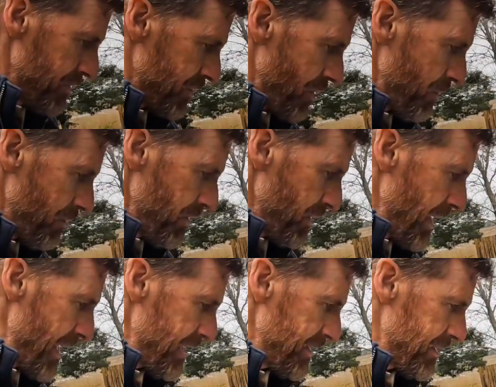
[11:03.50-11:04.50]
So
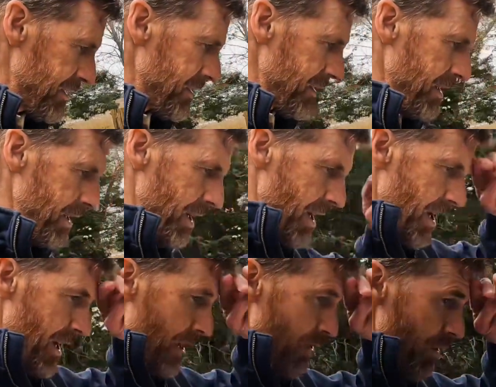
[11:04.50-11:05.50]
that's
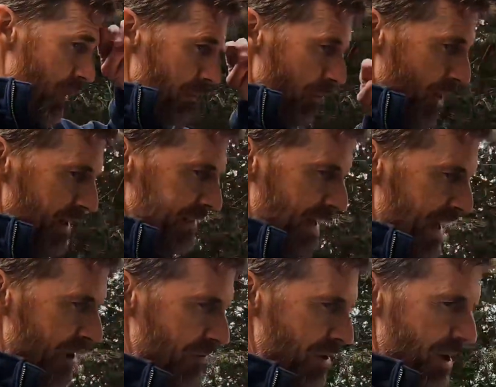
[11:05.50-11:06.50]
a quick
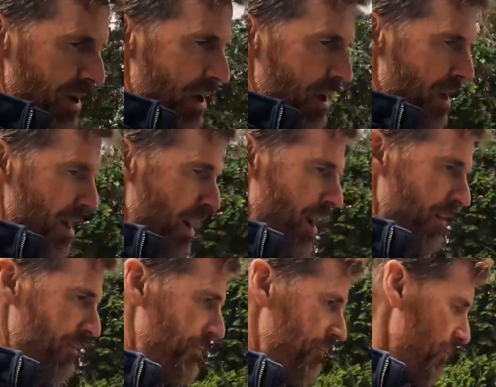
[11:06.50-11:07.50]
breakdown
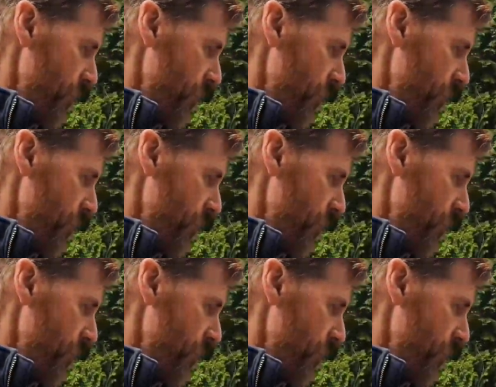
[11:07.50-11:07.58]
of